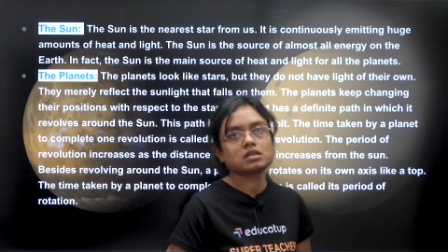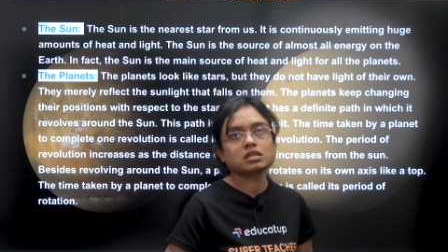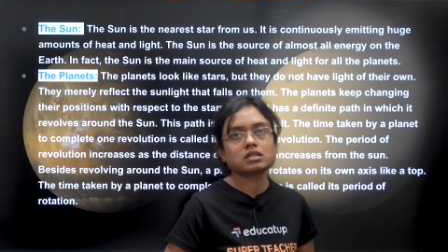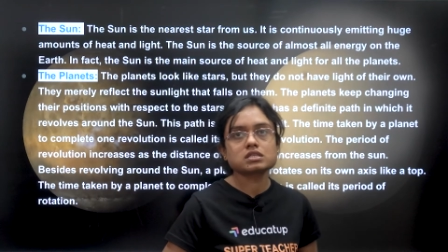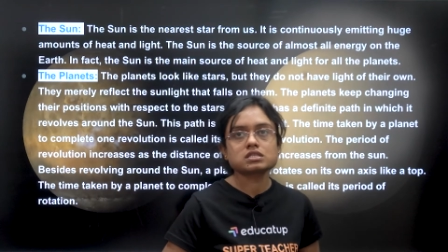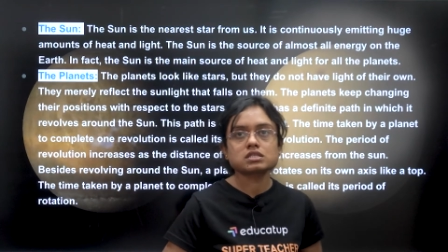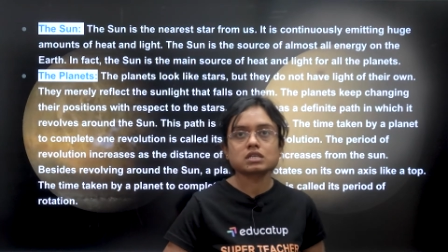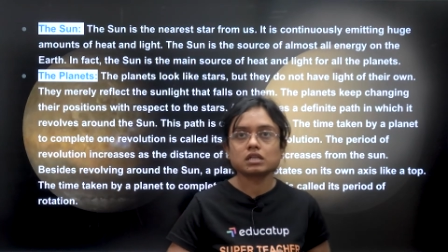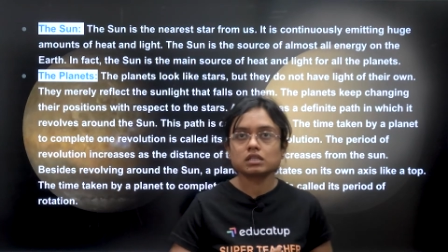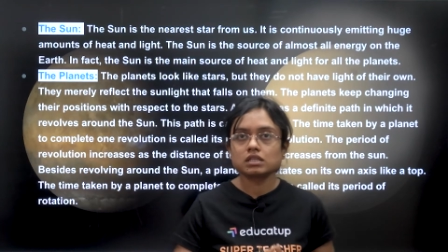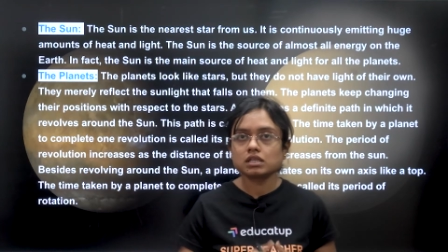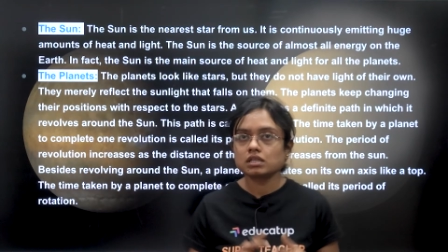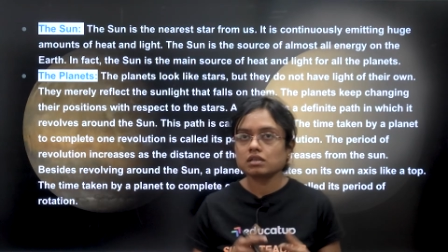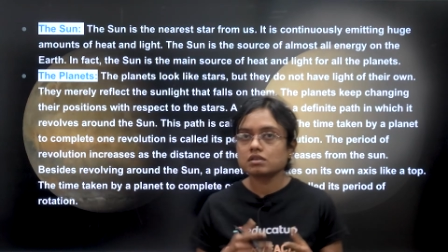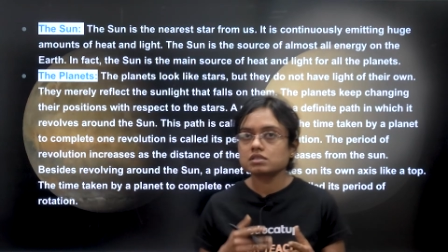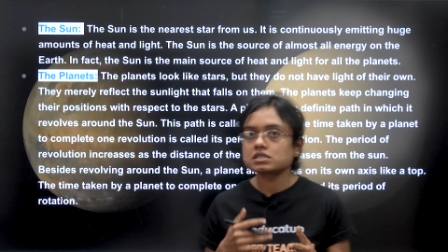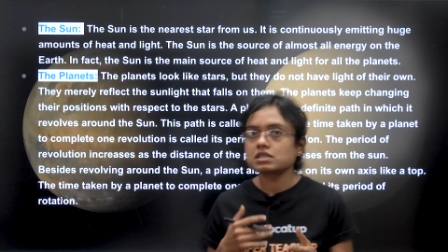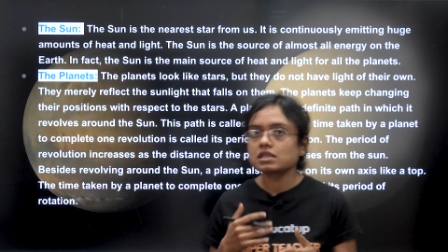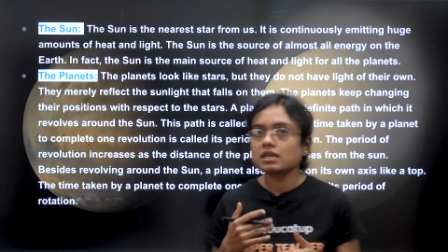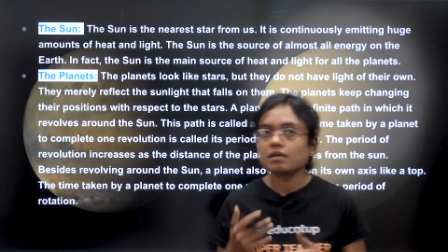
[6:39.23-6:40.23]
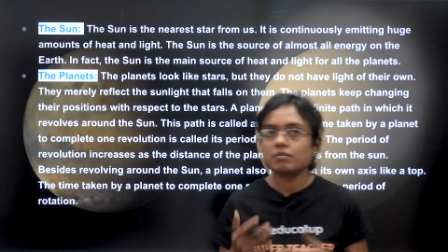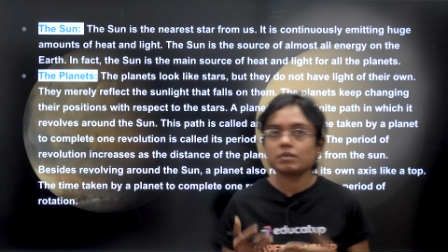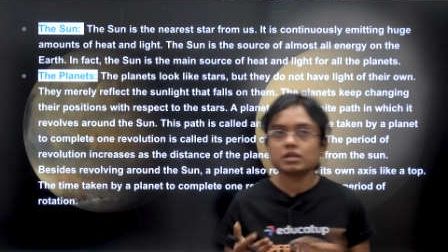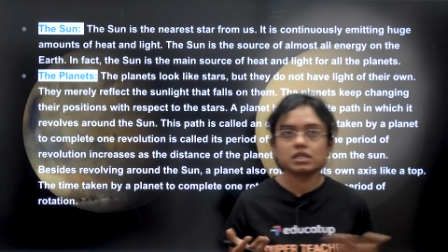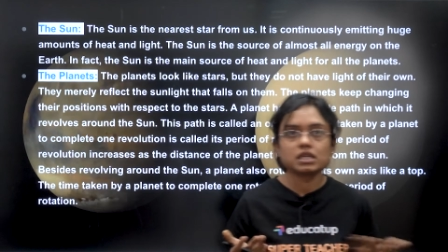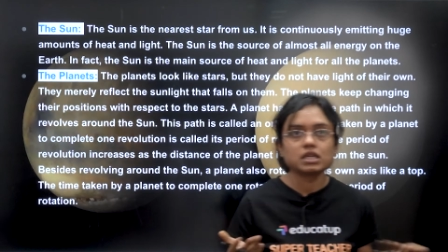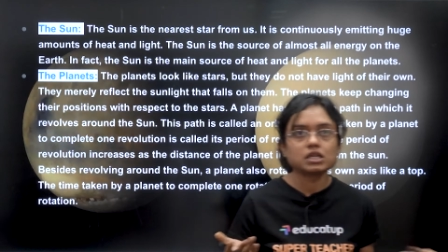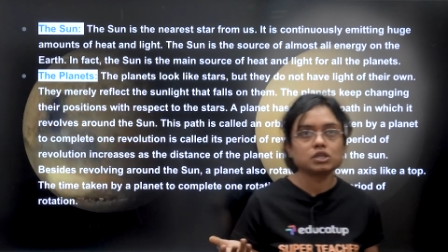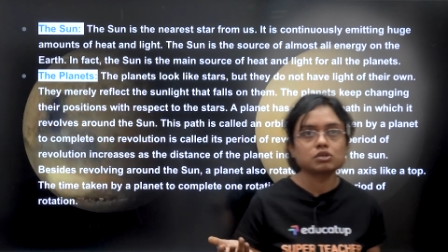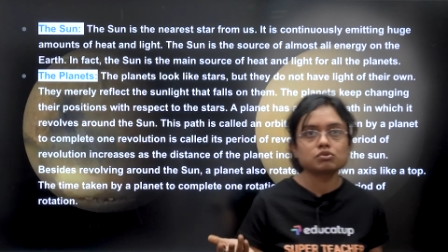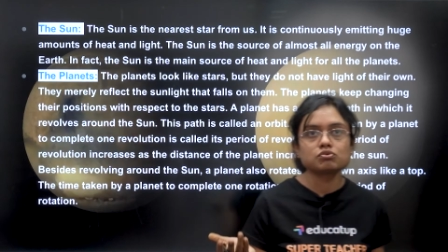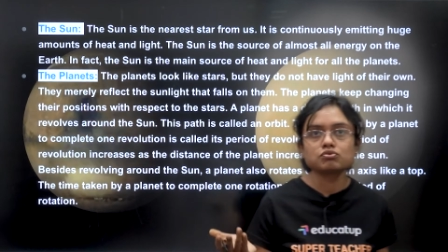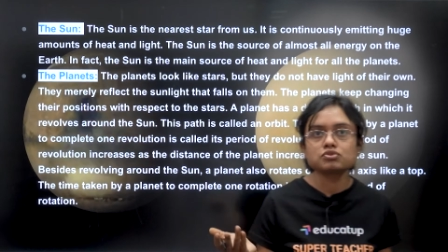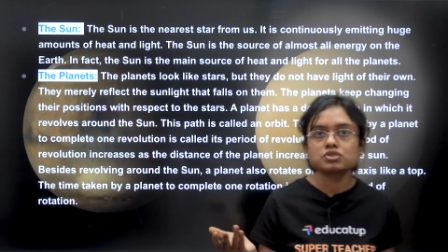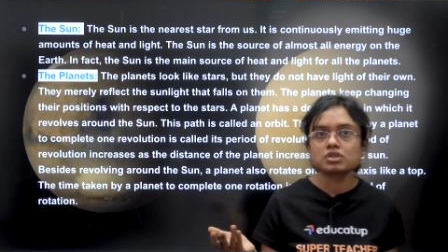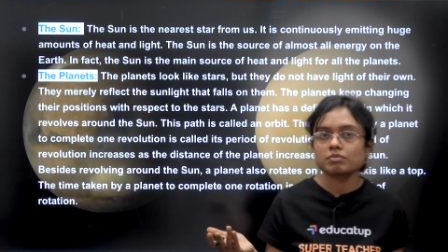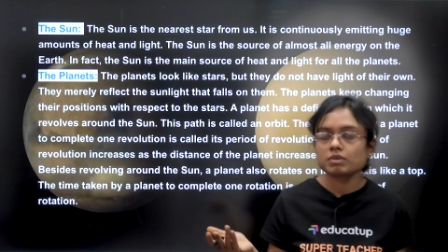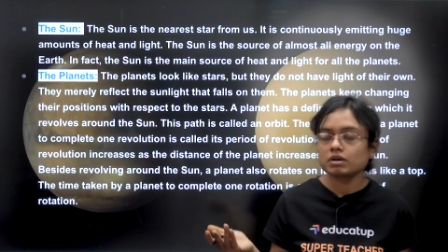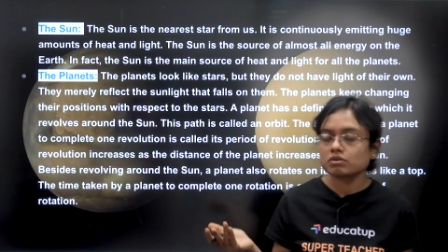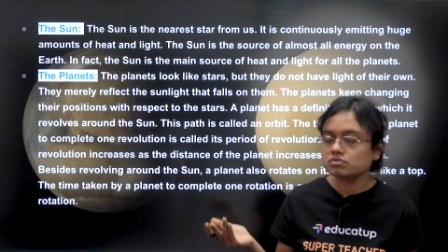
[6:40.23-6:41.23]
It is continuously emitting huge
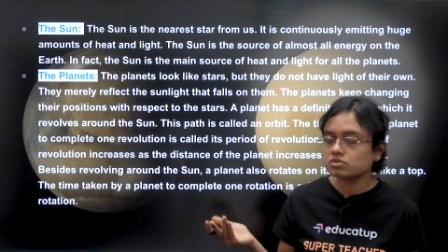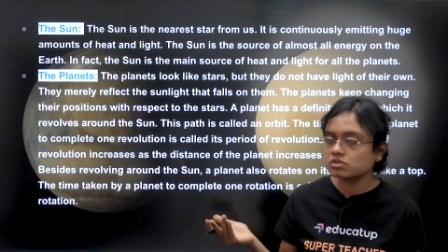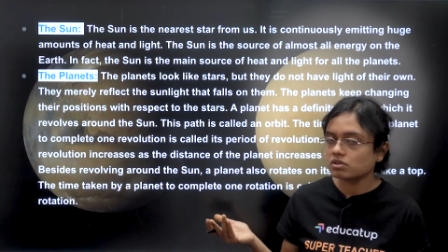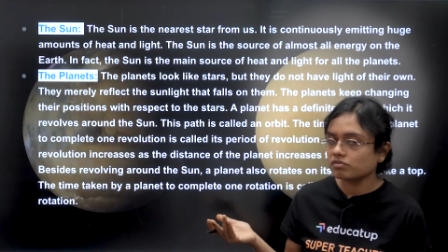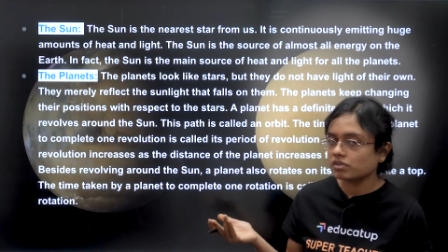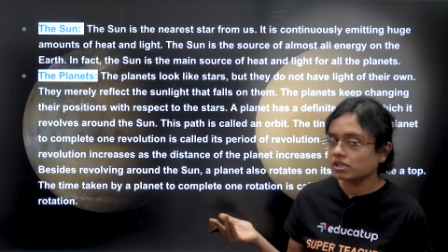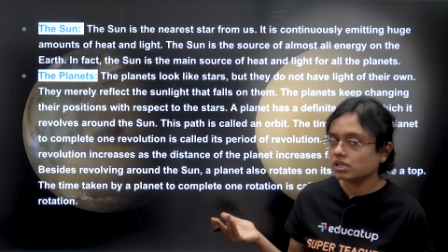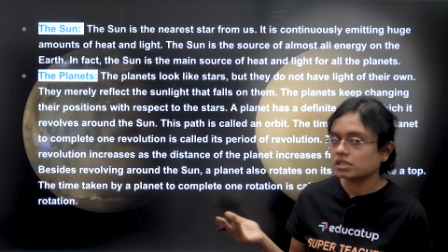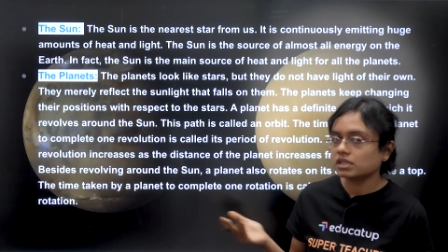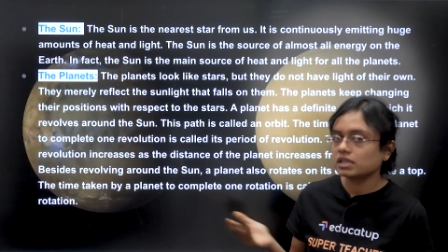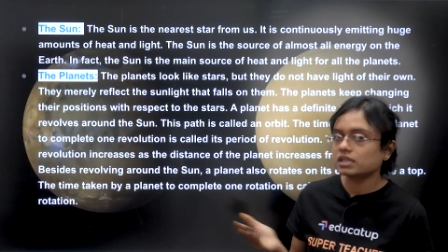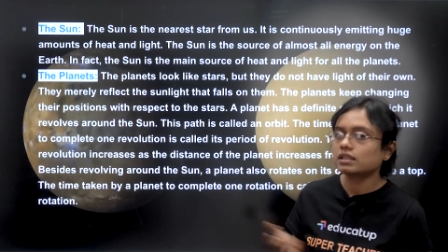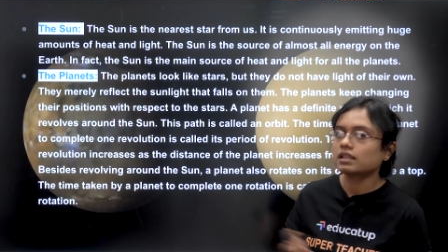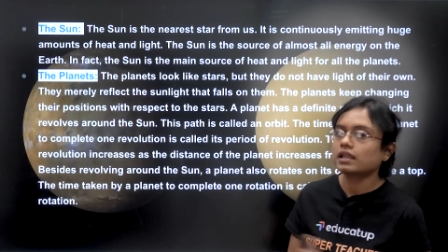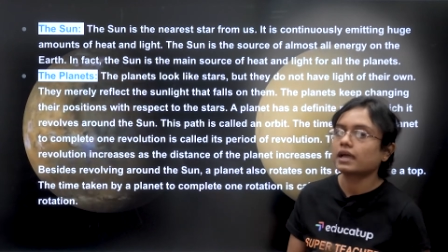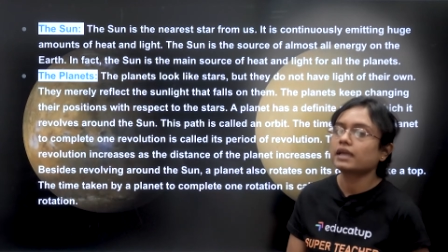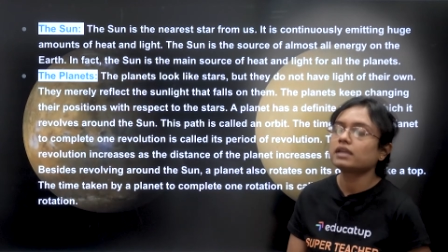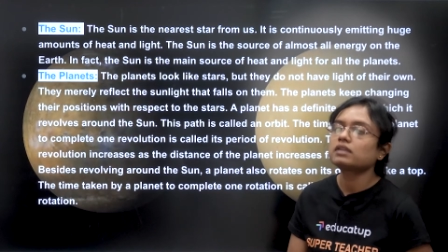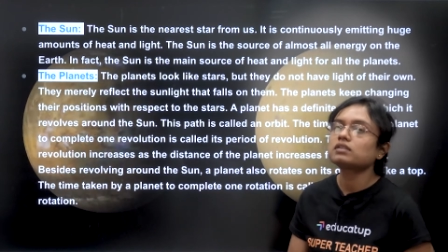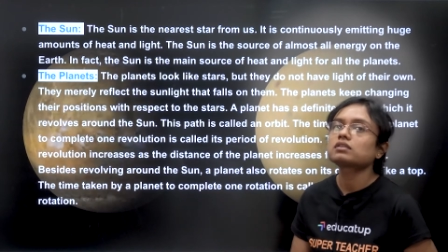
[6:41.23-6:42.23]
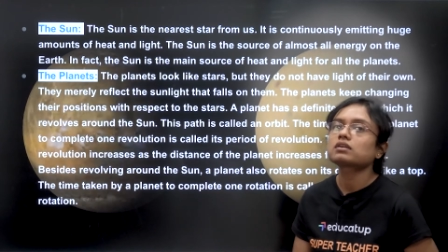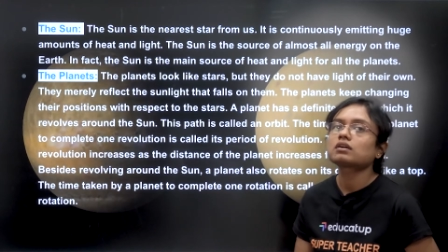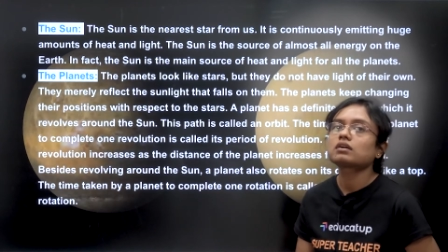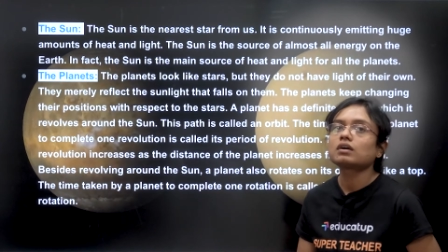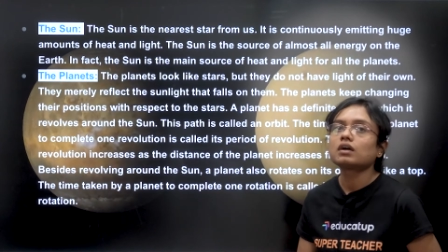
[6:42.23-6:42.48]
amounts of heat and light.